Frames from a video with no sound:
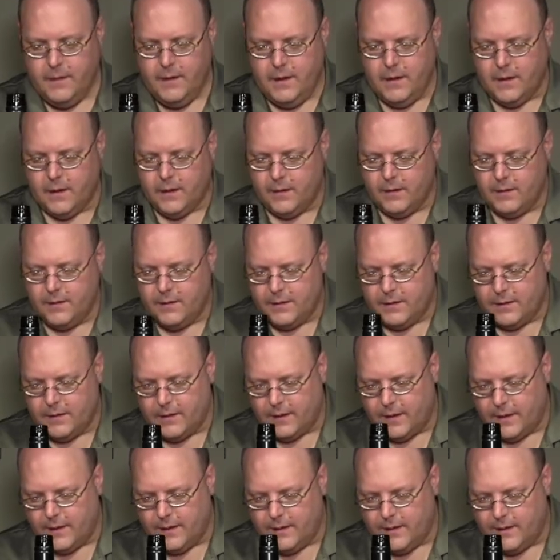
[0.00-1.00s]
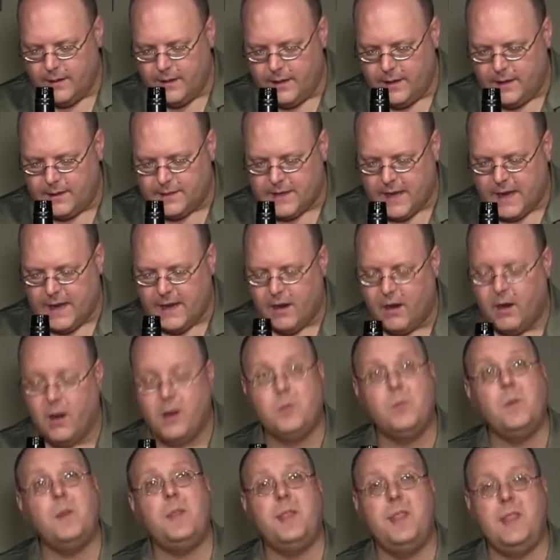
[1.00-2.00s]
you know, it's kind of
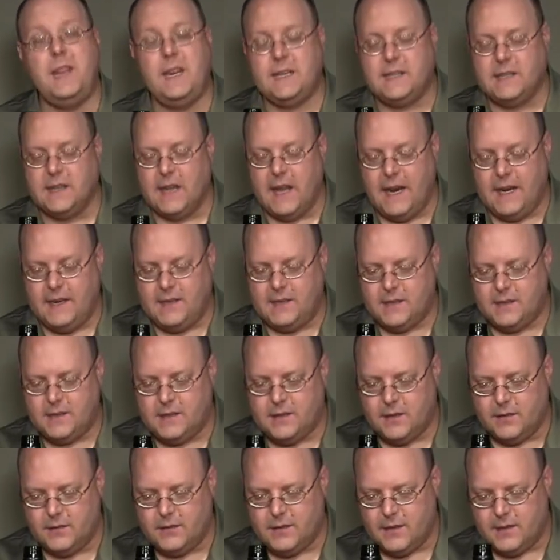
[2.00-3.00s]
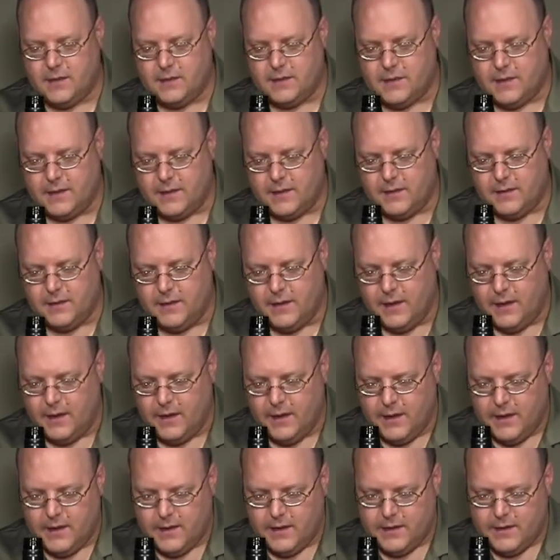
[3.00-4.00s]
hard with these lights to, to, to
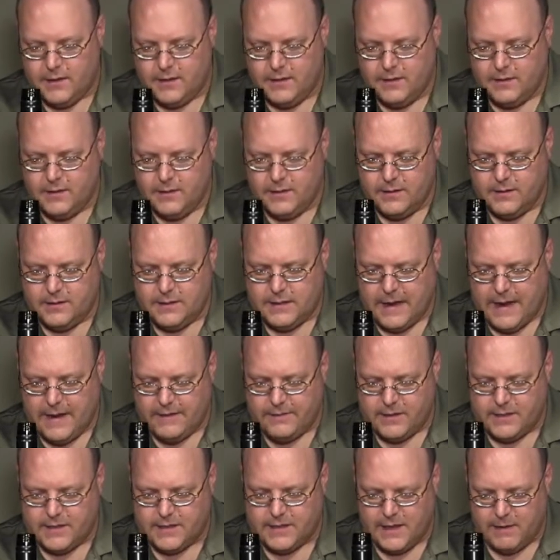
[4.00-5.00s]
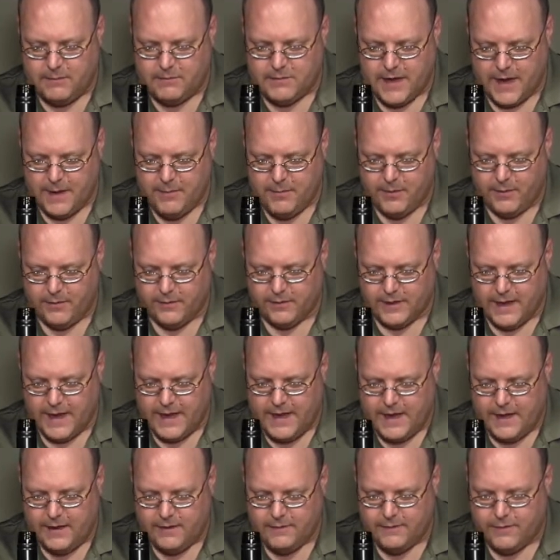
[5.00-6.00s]
to have the same type of
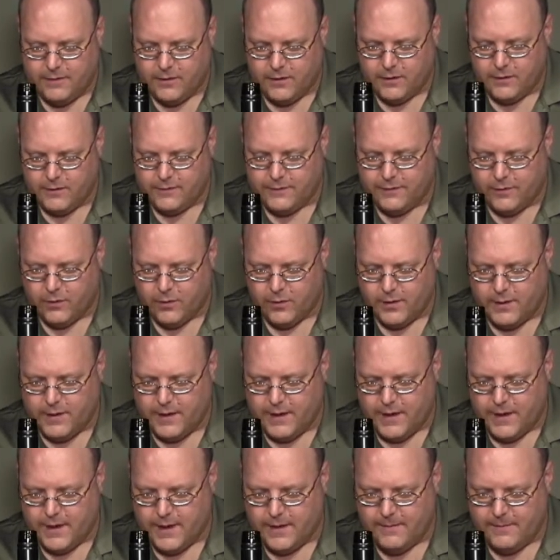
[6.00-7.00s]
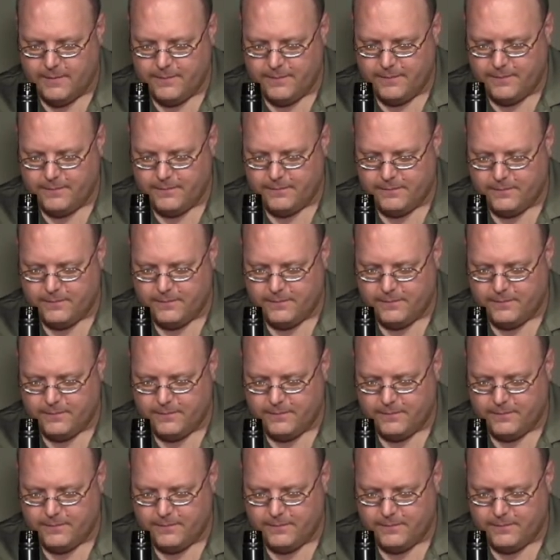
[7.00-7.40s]
lighting for for the um,